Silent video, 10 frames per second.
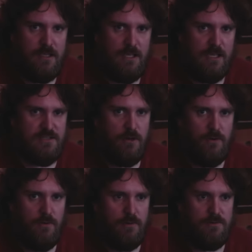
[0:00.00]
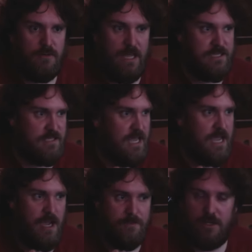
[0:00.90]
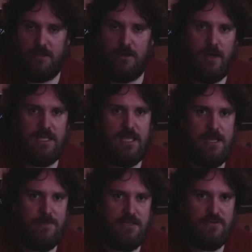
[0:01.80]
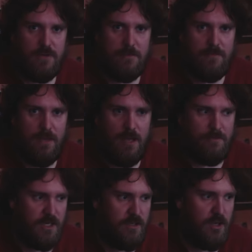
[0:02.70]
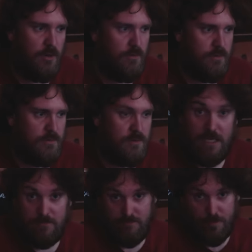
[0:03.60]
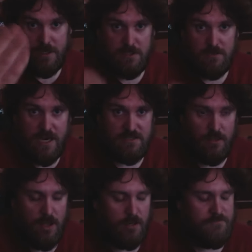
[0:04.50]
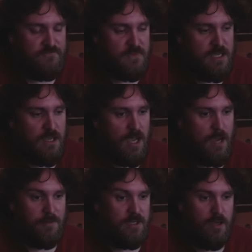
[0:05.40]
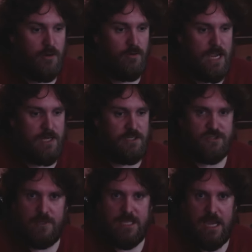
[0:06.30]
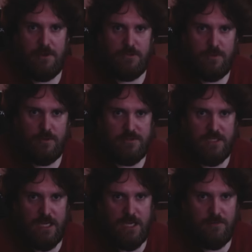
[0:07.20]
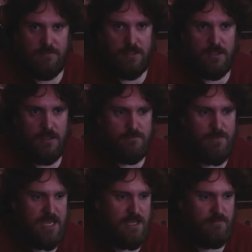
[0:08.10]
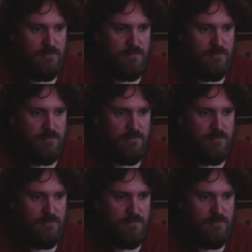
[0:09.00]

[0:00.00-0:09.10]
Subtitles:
And so, like today, I'm going to go on a camping trip. I'm going to go and bring you guys along. I'm going to go and enjoy the outdoors and make